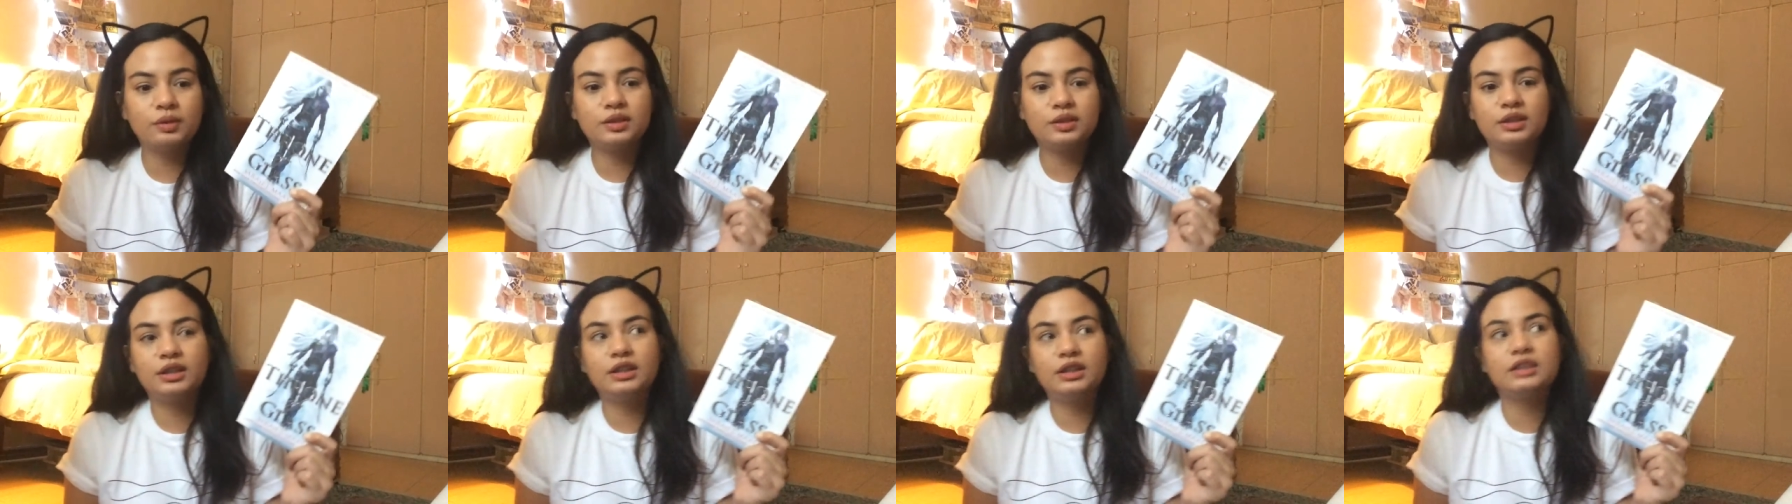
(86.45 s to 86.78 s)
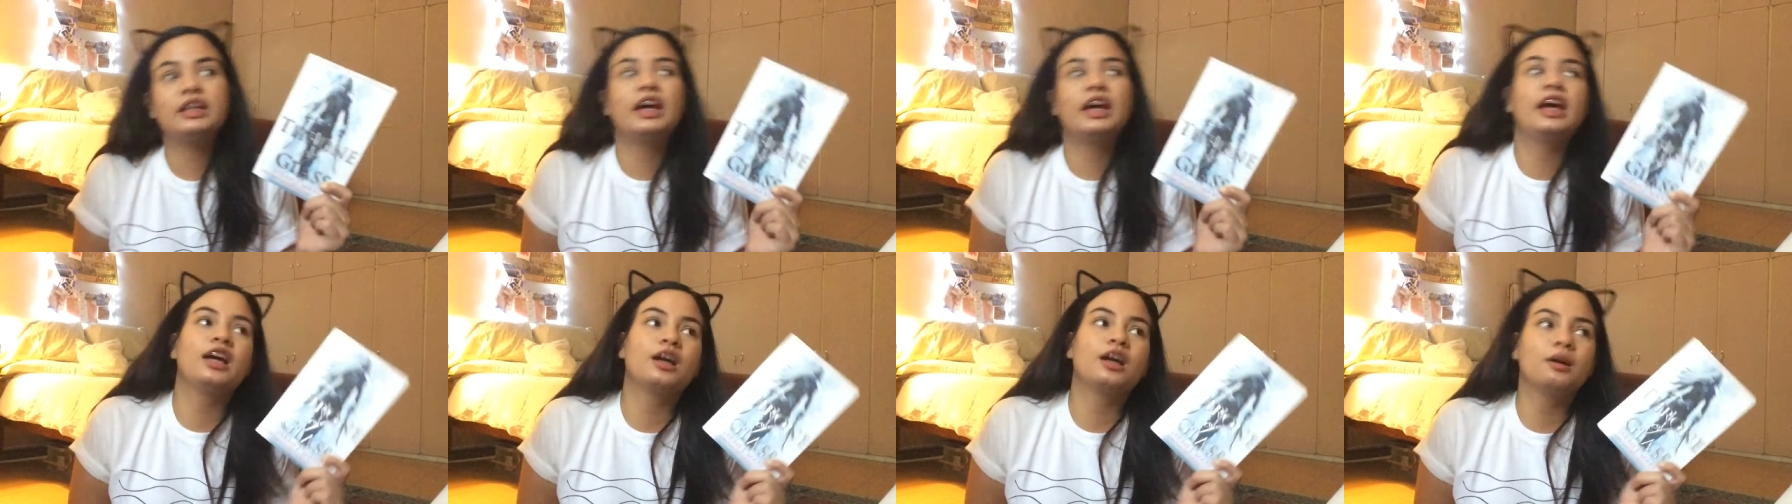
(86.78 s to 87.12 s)
it's gonna
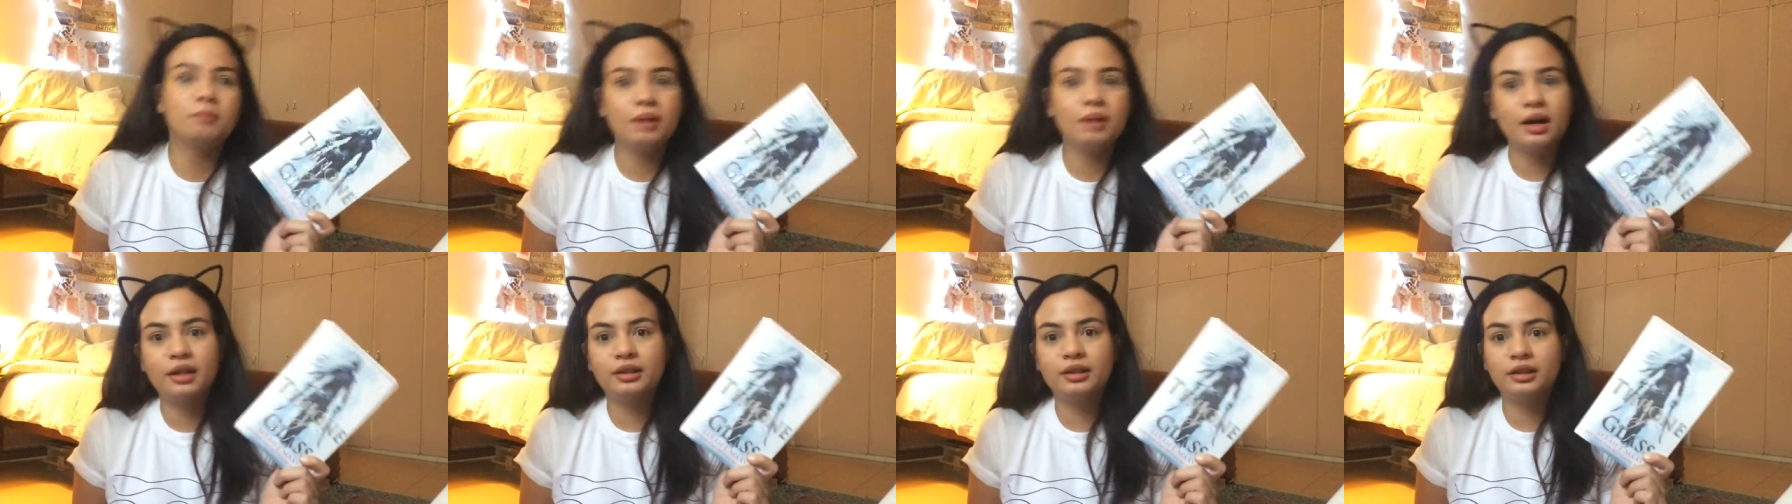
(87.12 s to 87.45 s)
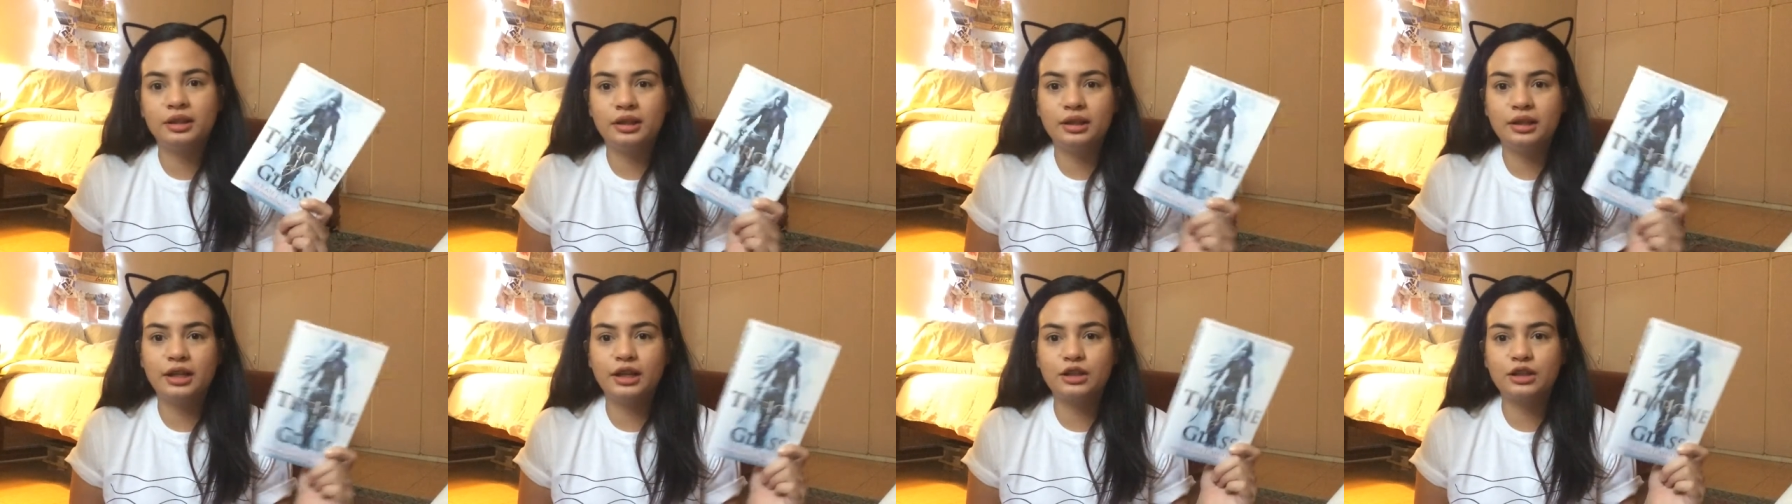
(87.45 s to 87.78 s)
take a month,
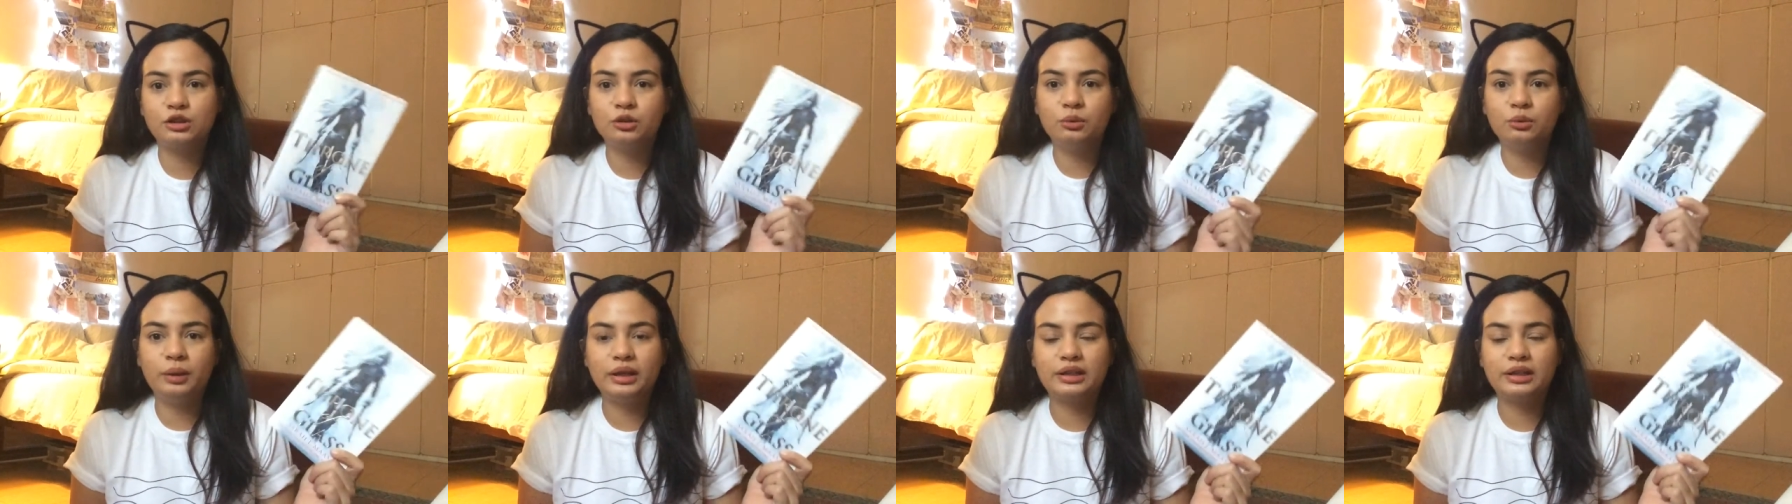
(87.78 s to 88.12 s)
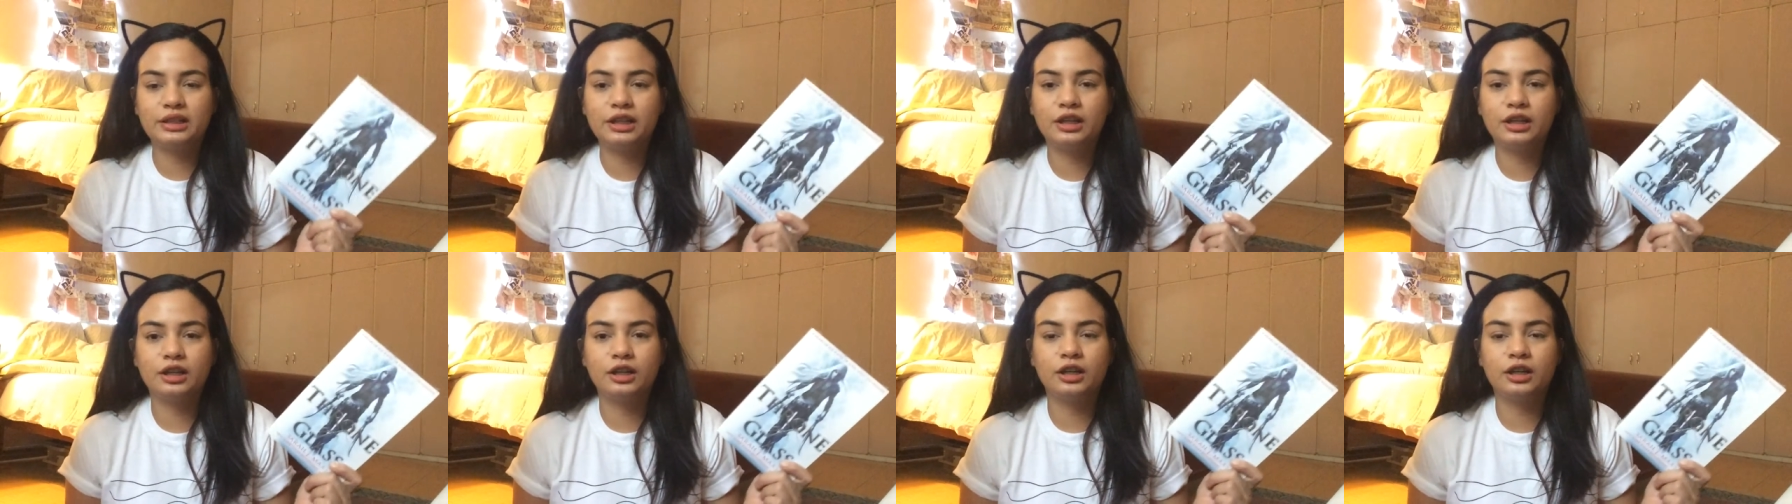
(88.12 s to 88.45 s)
and then like 2 weeks
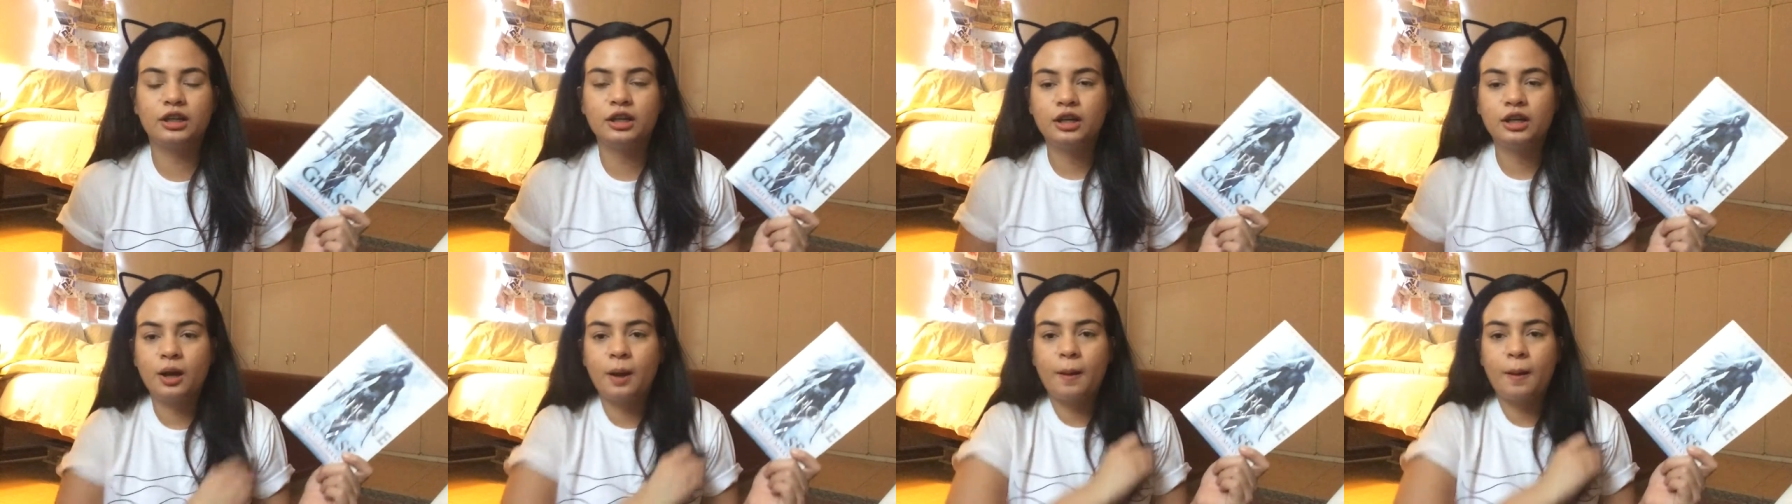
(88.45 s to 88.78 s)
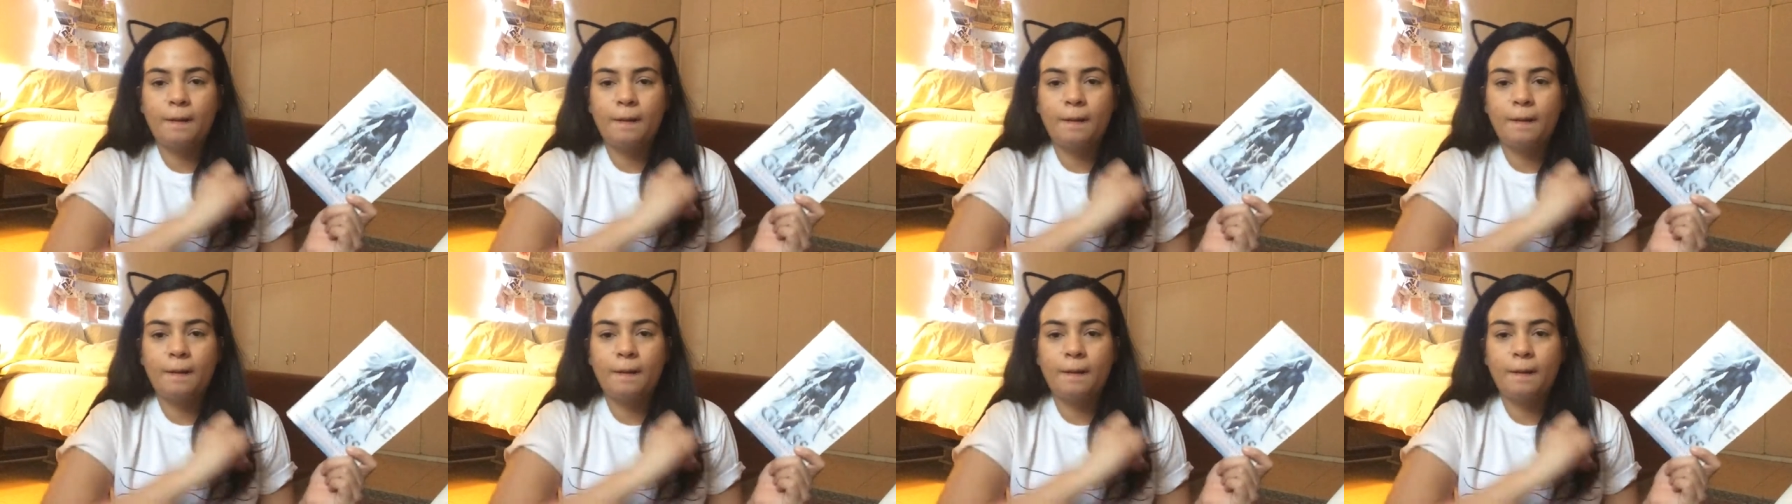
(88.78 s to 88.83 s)
later,